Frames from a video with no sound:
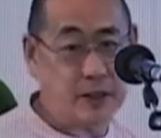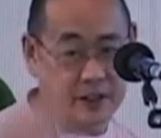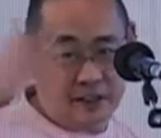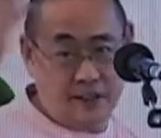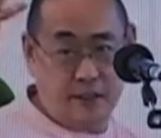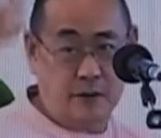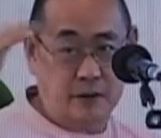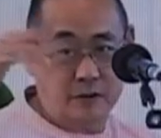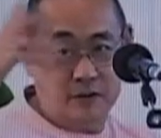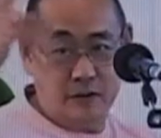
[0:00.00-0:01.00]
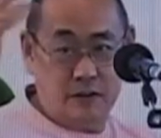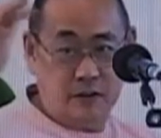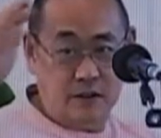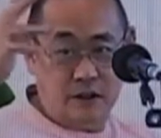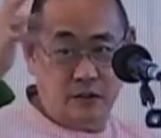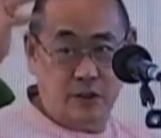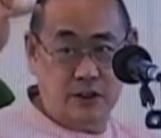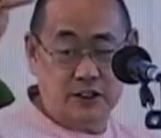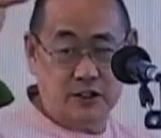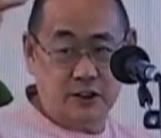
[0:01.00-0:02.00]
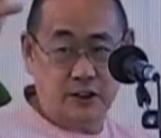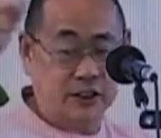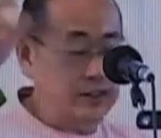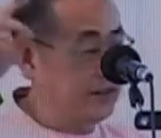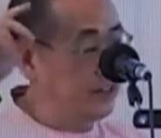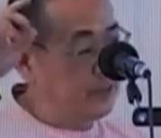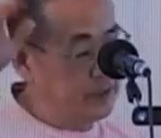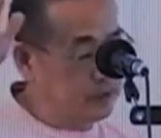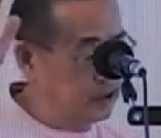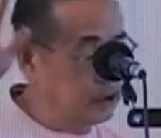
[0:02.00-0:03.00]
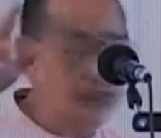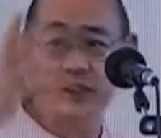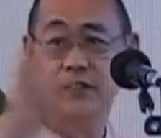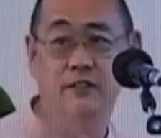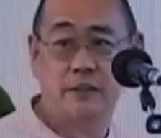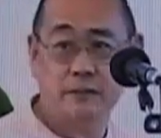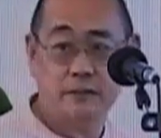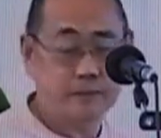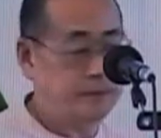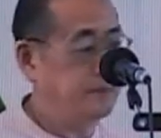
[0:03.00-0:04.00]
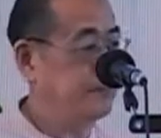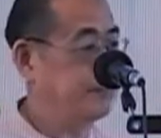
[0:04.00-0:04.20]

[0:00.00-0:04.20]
speculating about what is Krishna, the name of Krishna, etc.